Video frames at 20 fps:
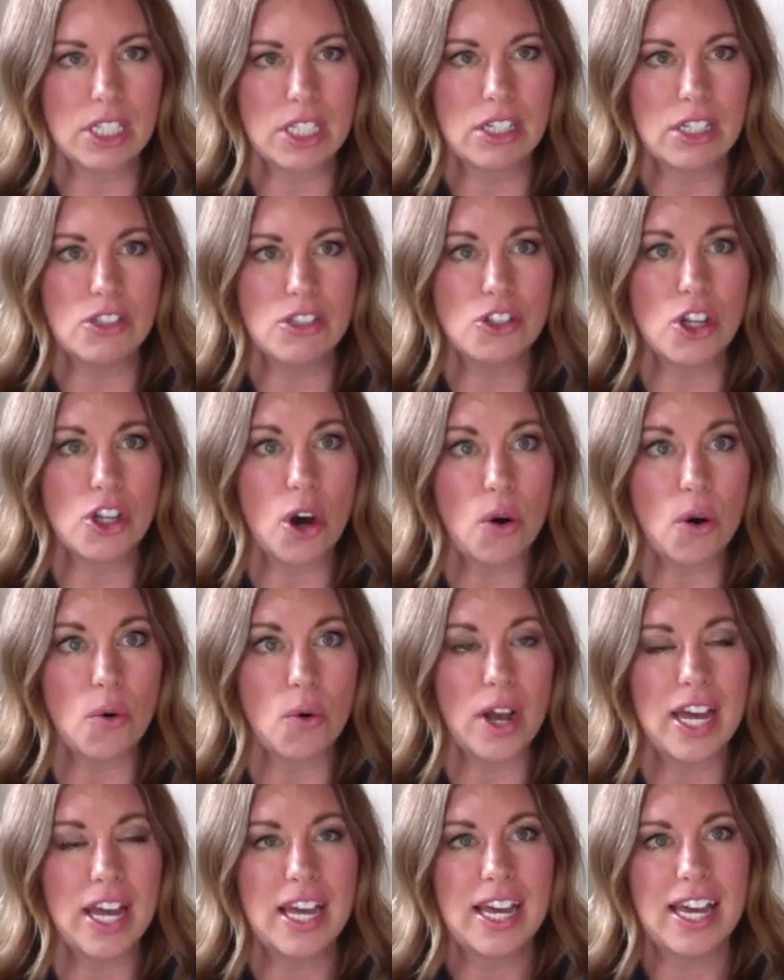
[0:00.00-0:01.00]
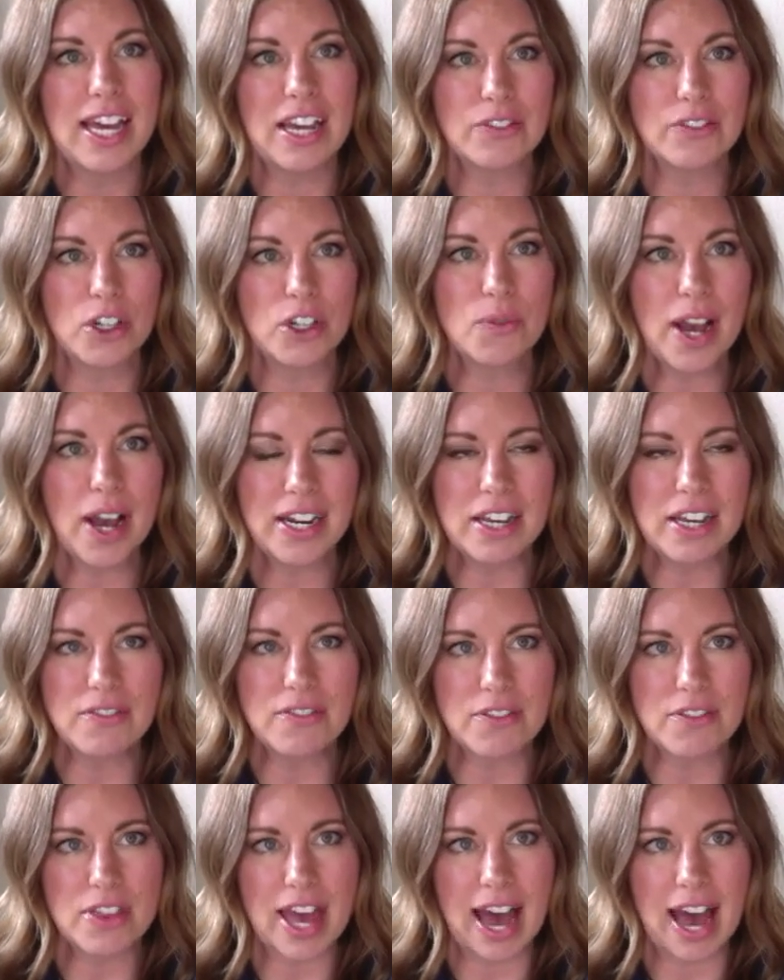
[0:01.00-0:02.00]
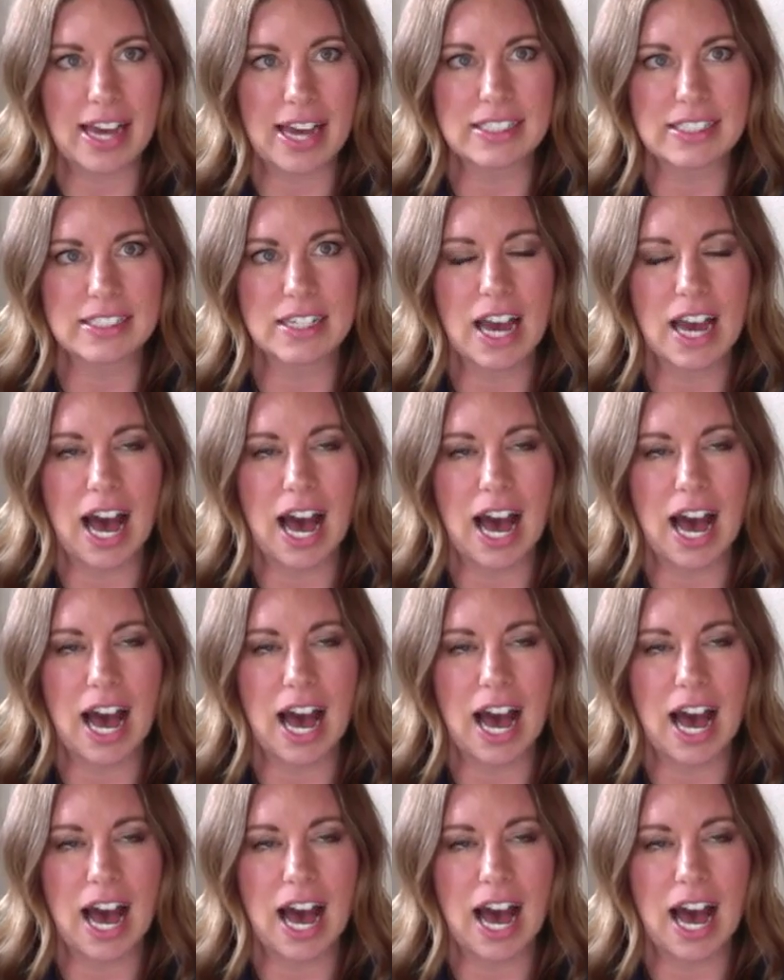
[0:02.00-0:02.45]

So if you're ready for that,